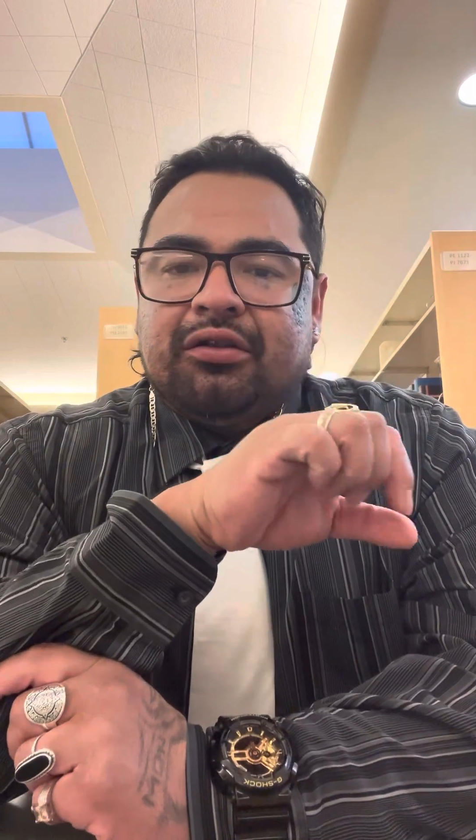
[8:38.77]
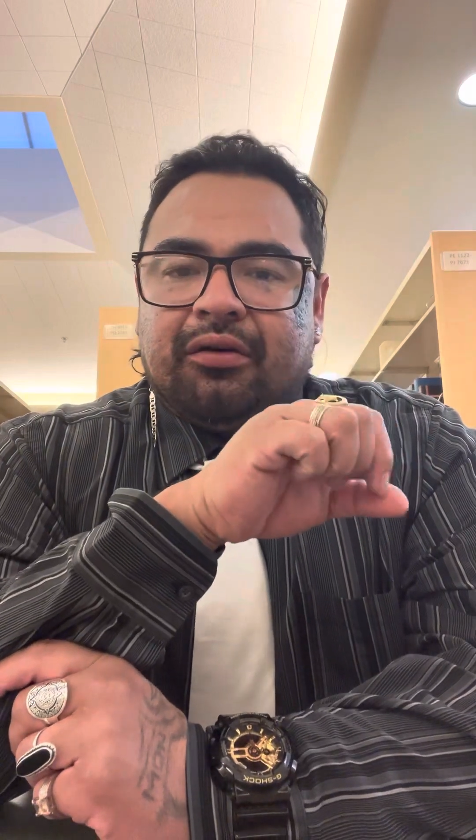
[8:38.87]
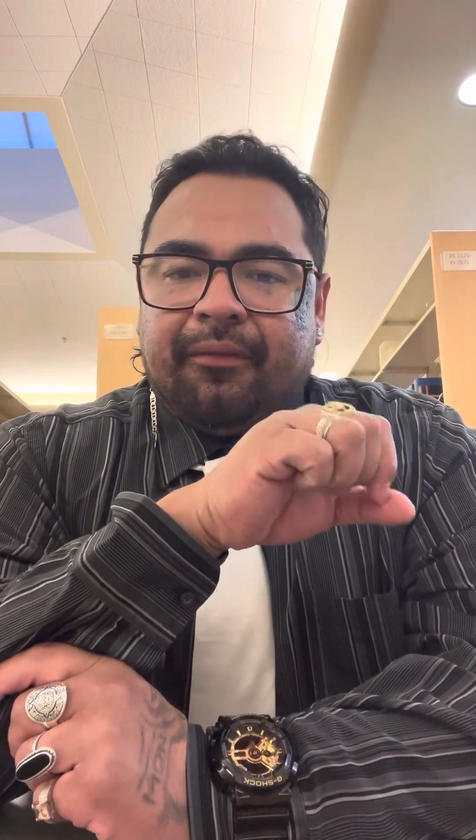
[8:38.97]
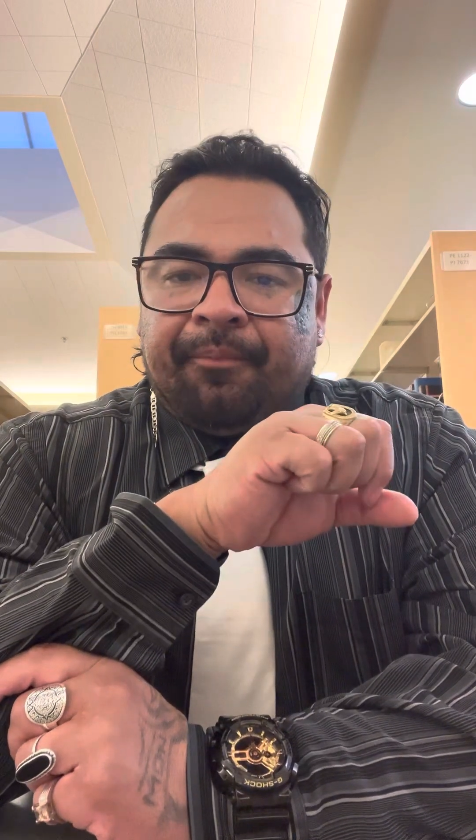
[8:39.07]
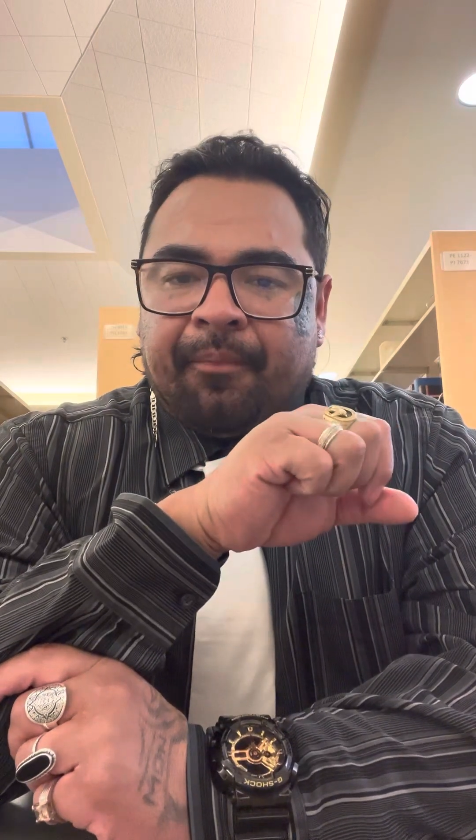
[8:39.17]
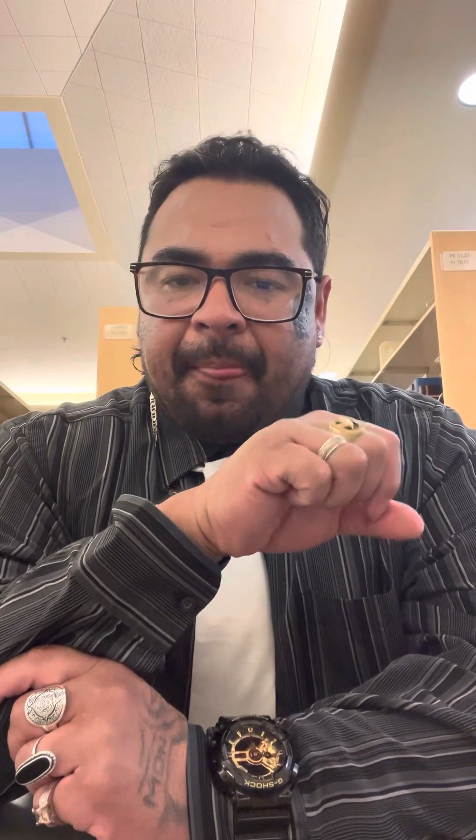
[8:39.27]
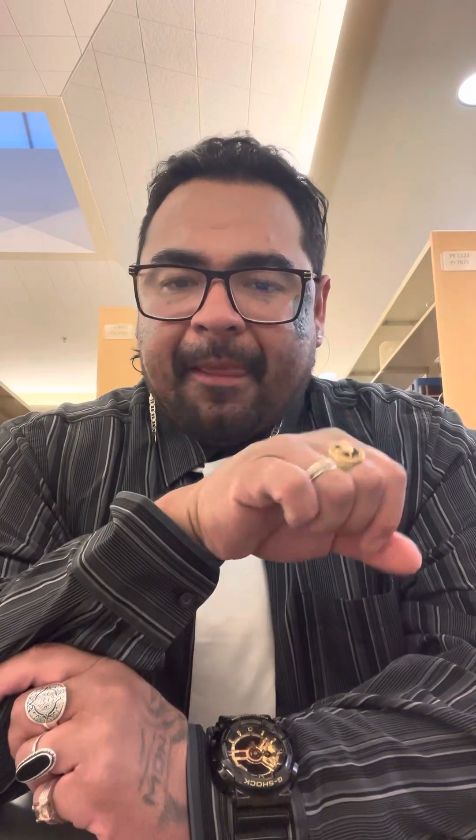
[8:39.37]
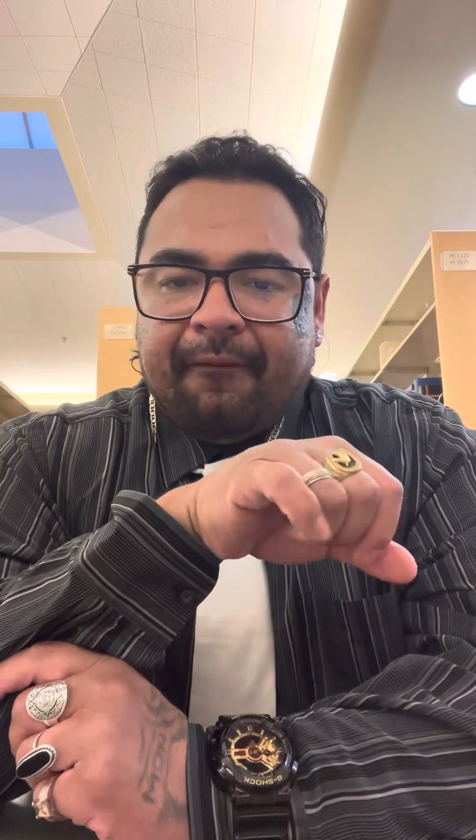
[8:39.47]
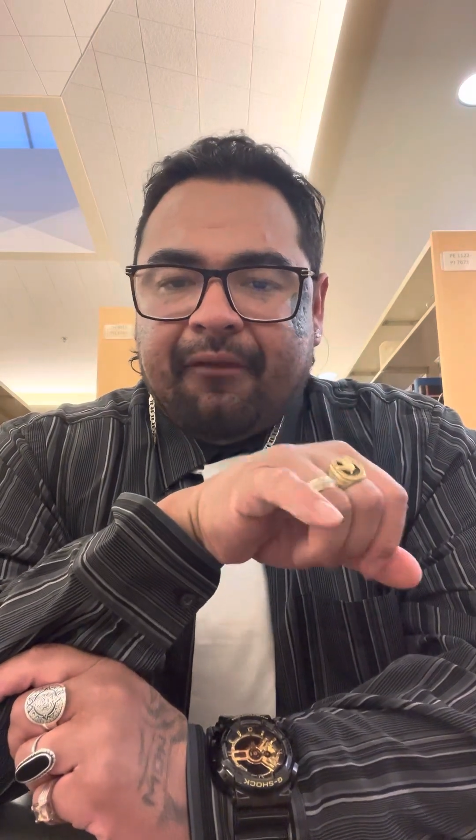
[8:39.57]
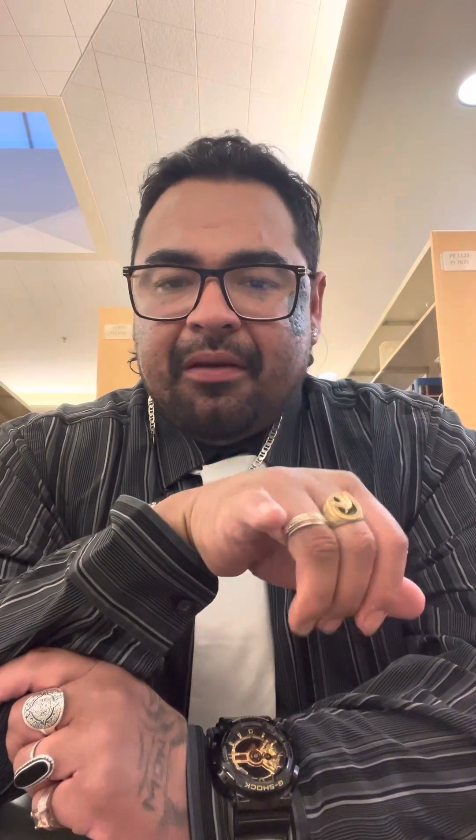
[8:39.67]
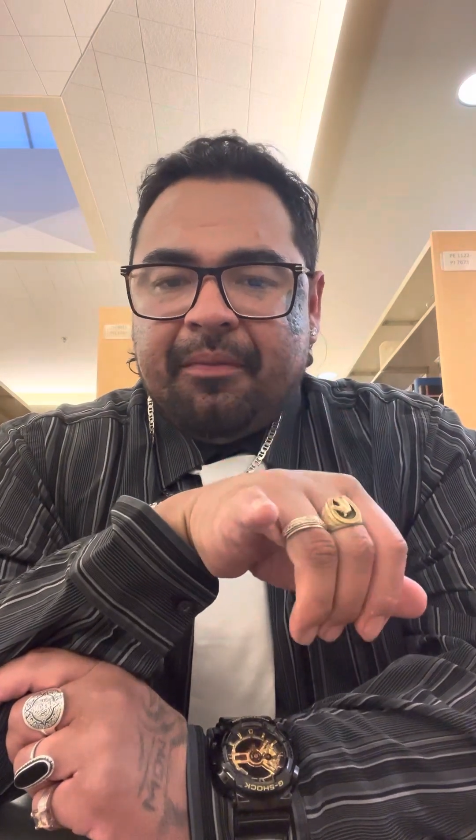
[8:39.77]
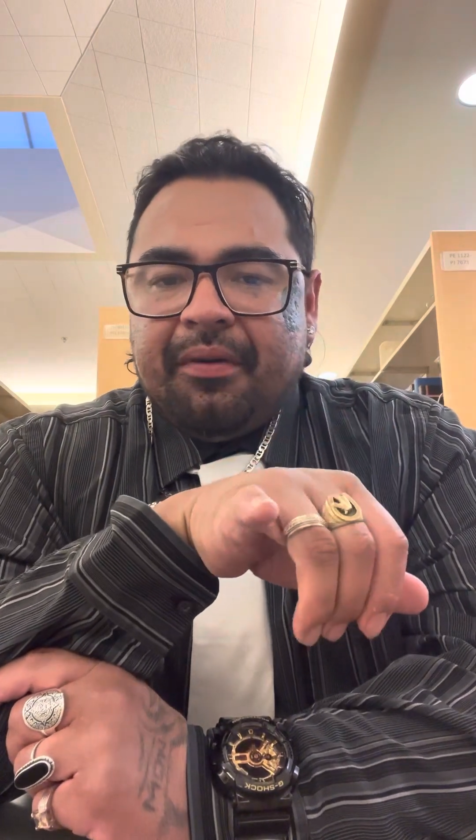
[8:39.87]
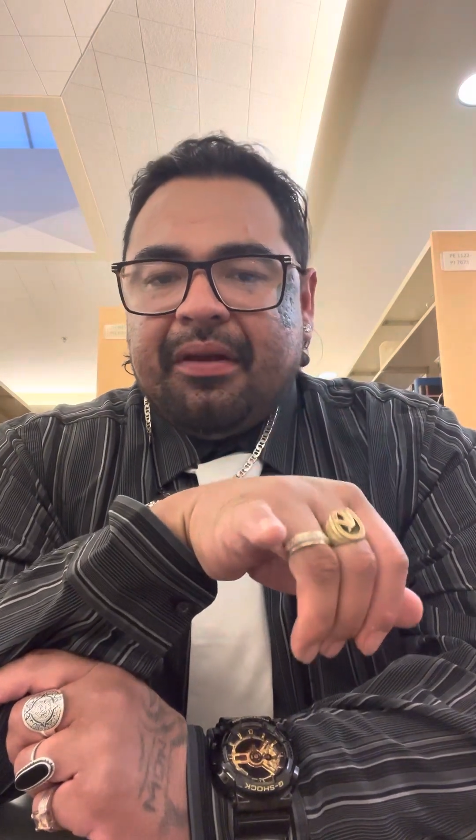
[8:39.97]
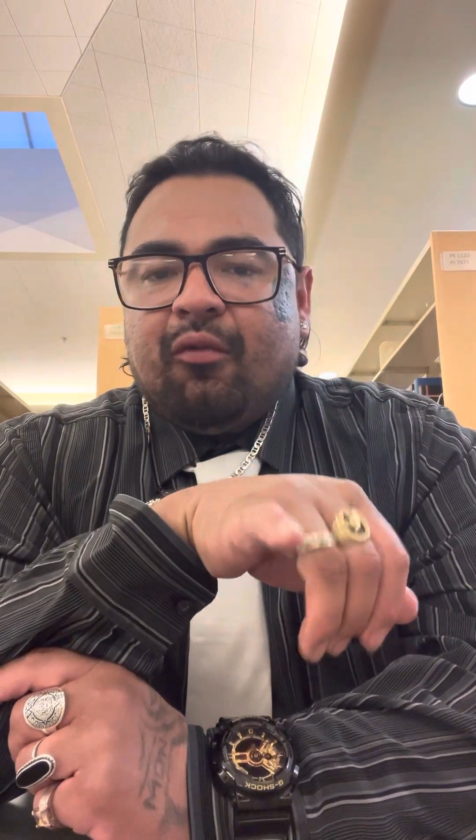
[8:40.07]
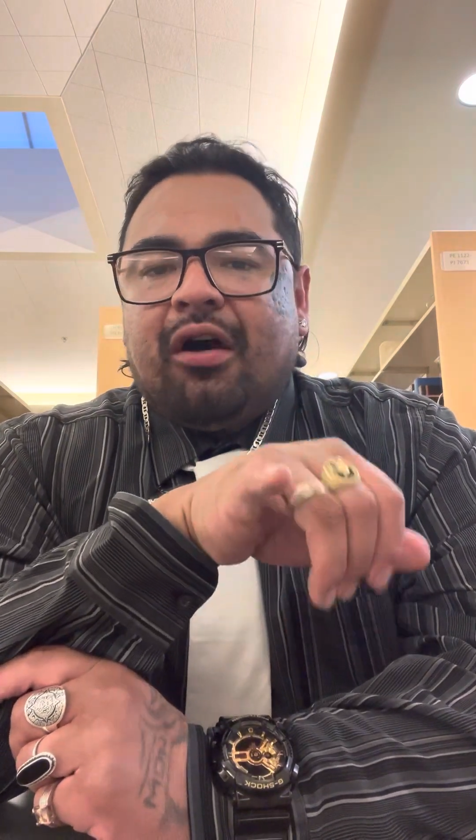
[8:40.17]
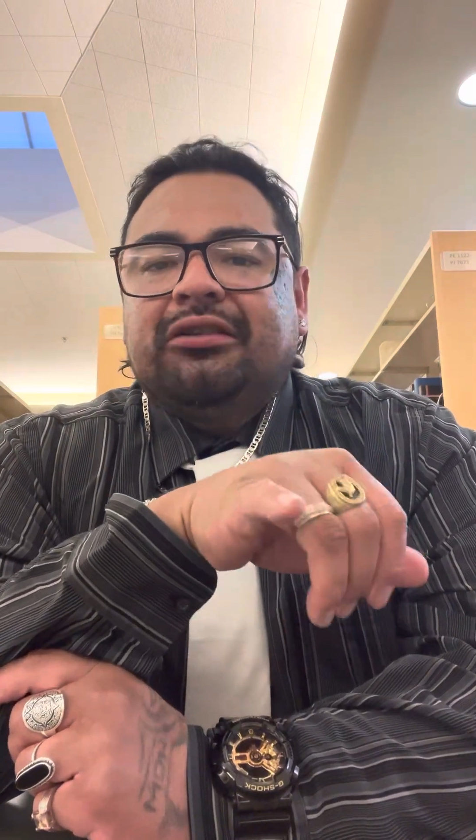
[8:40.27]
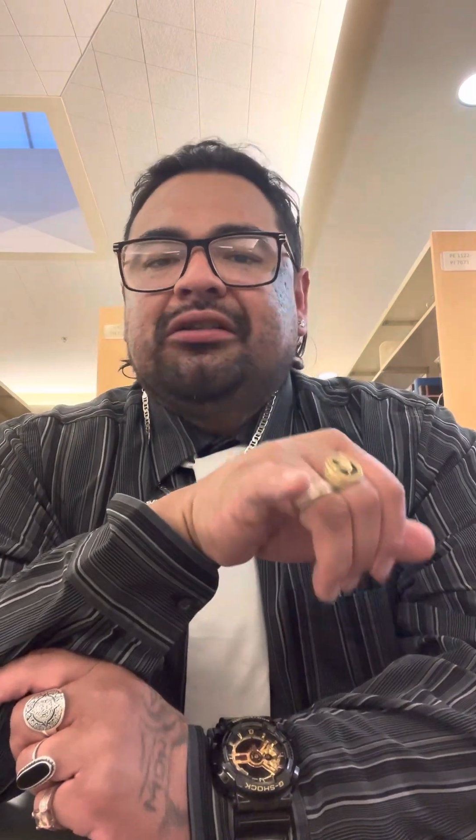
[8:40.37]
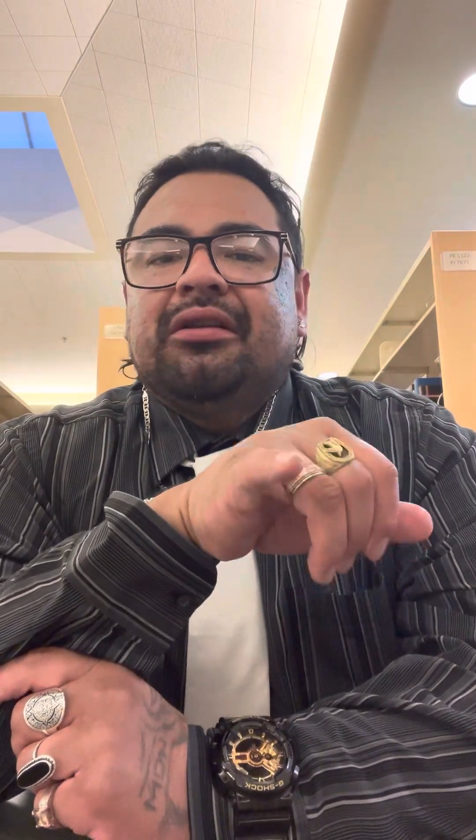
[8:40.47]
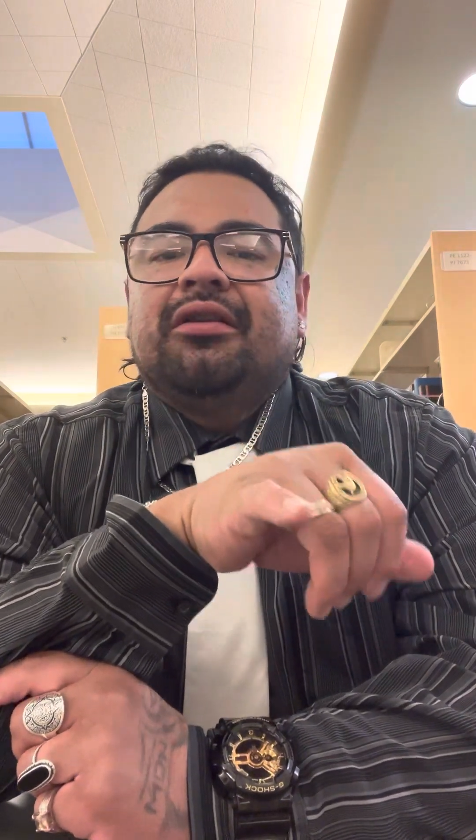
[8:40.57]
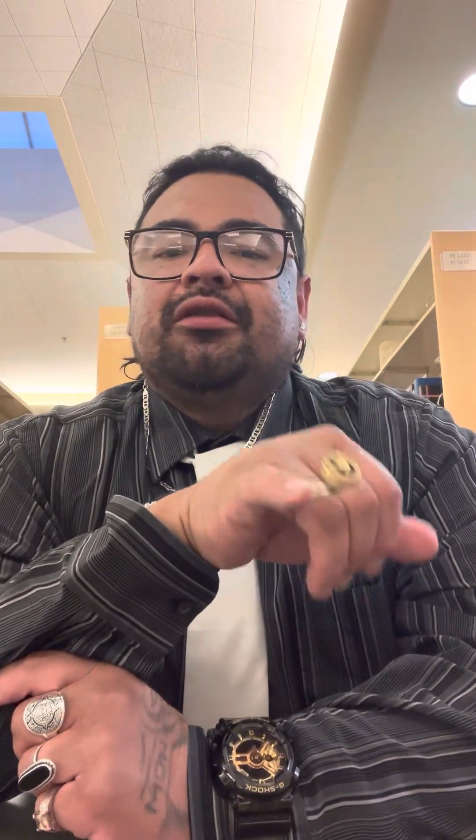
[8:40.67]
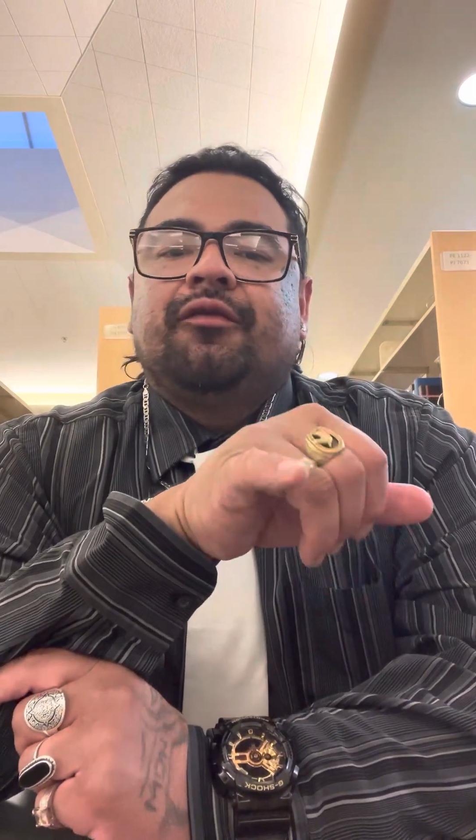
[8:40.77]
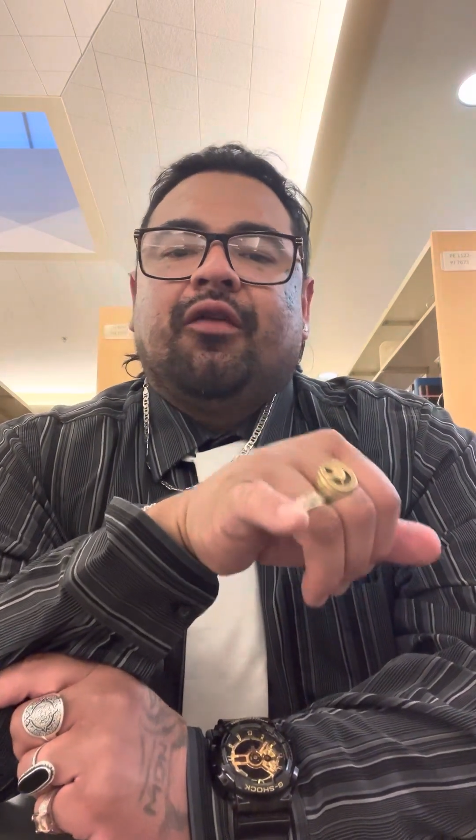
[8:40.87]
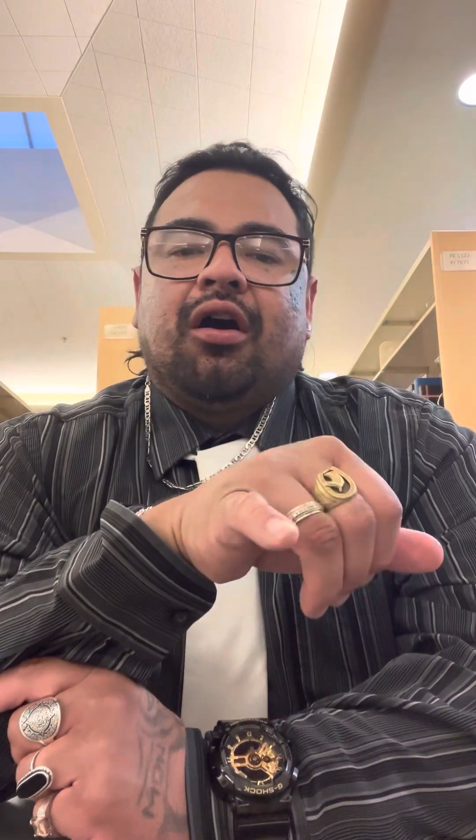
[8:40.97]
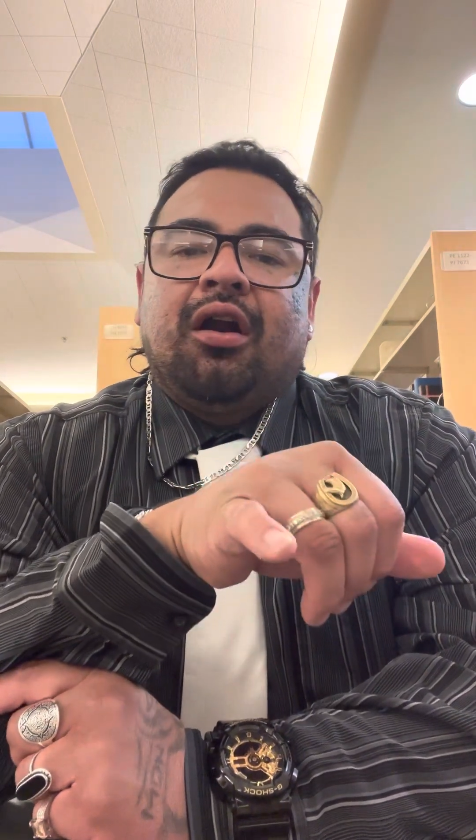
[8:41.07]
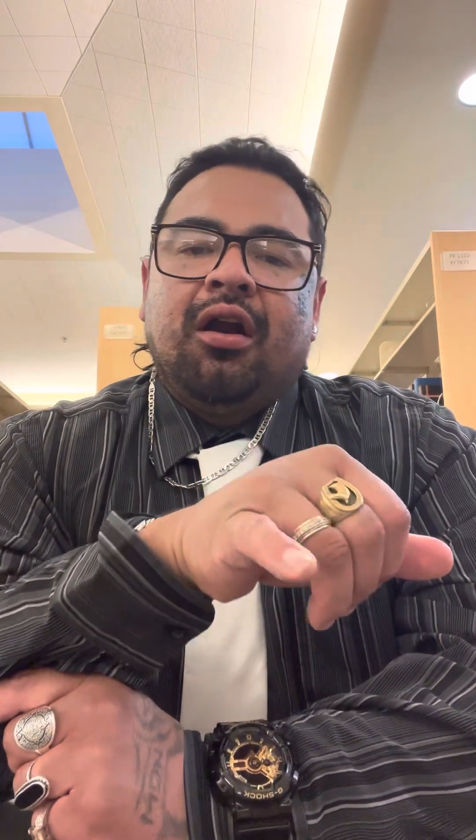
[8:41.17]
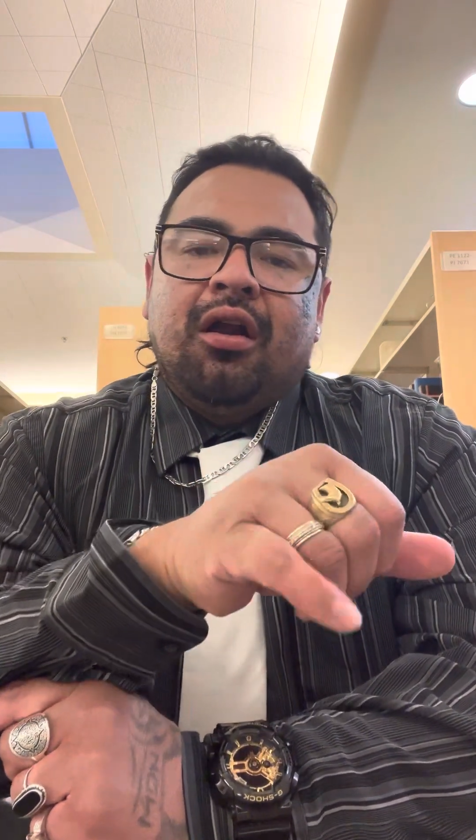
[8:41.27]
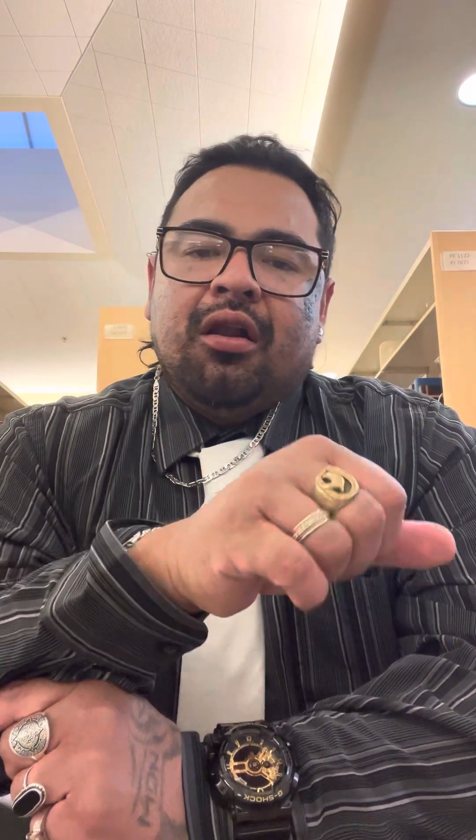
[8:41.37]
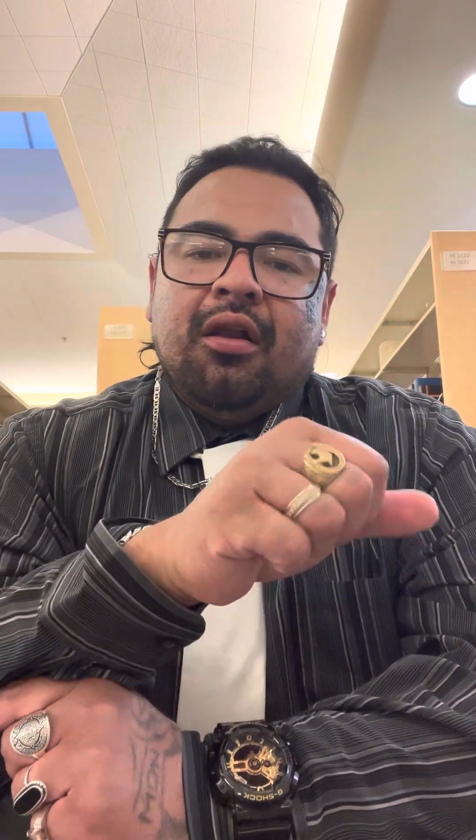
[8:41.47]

So if anybody watched it this far,